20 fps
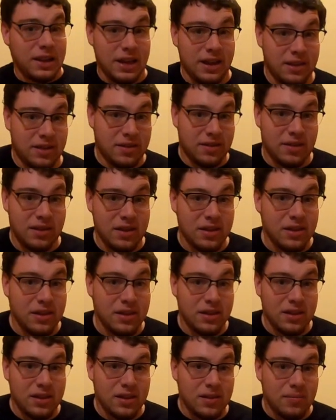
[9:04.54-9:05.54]
least,
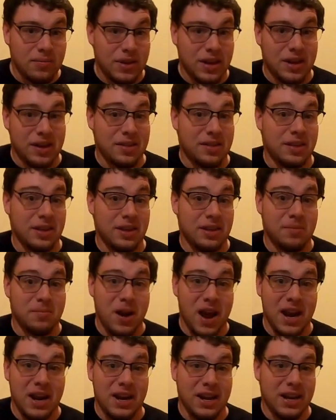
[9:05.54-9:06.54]
because he's
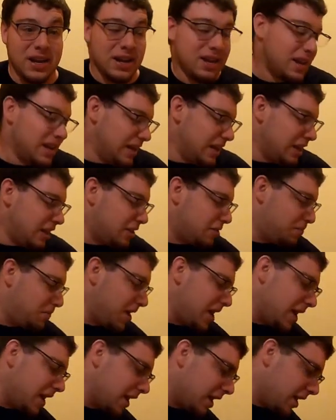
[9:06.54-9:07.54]
mighty, he's
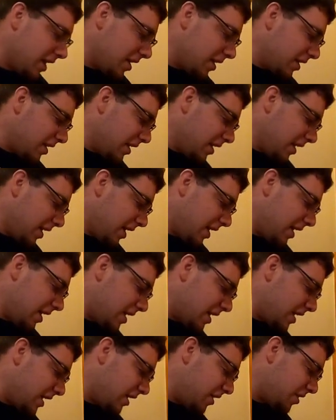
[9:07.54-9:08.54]
big, he
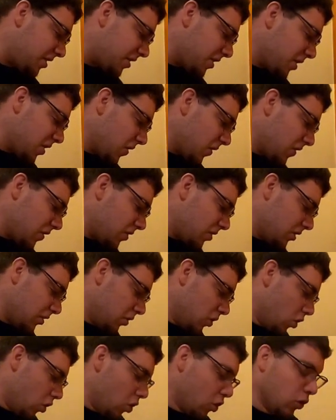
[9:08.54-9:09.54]
is
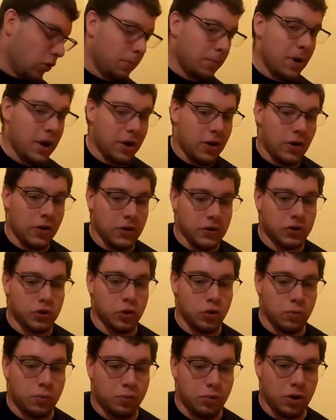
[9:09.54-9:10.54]
Omega
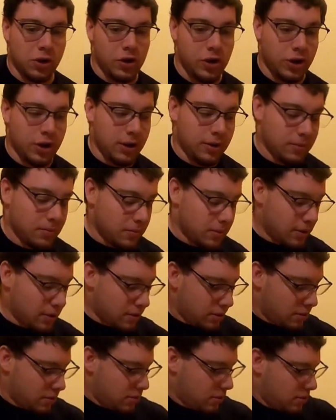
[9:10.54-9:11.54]

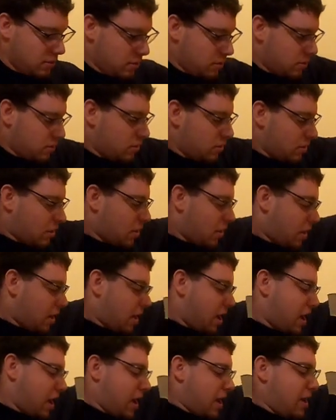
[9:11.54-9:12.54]
Supreme.
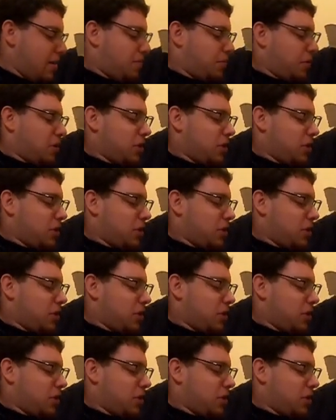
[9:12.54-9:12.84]
I